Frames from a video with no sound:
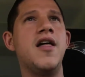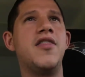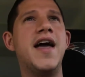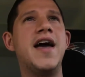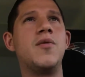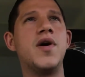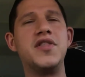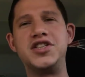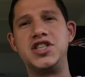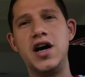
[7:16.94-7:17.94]
then
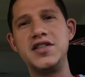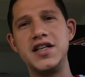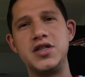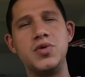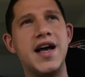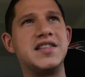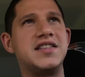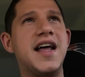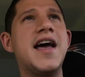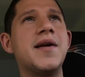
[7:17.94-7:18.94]
when the judge issued that
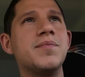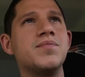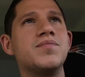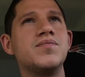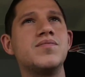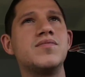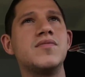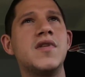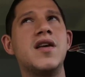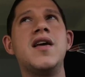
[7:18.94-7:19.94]
stay,
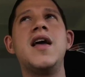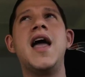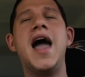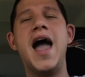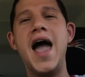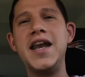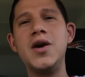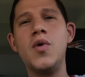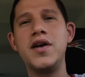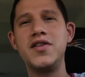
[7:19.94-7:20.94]

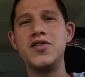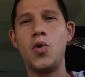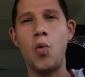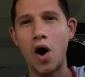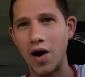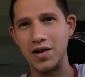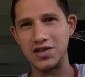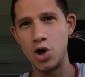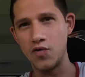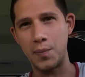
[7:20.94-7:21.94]
anyone in the
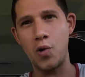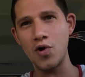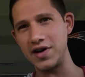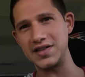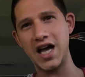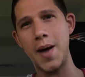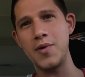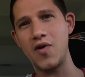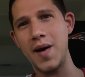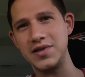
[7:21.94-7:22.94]
world who reported on
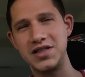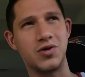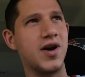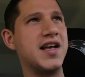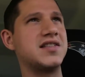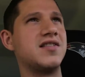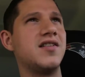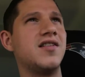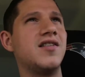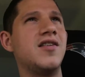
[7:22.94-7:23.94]
Tommy Robinson's arrest
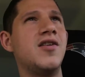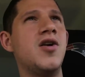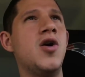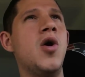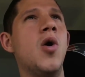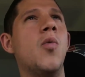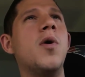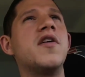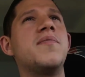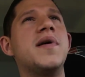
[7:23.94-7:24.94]

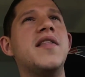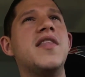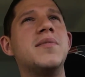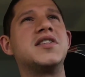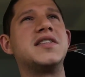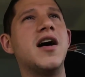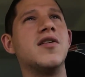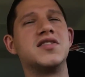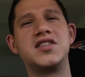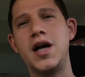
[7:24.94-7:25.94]
would have been
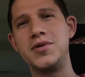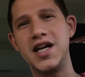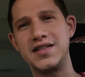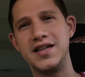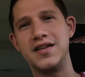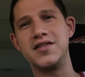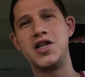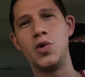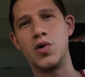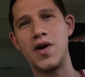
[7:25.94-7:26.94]
themselves subjected
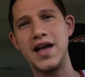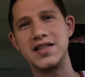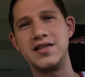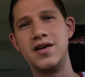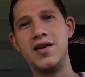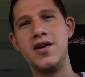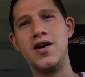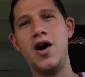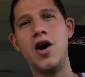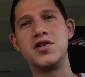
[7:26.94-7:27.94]
to arrest
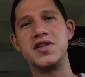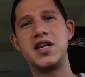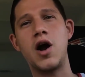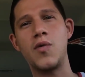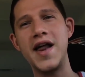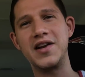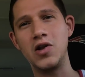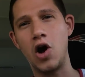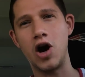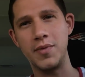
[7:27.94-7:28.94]
under the
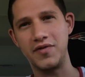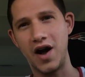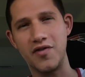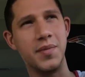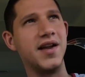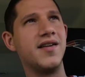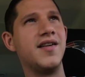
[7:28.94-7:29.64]
tyrannical arm of government.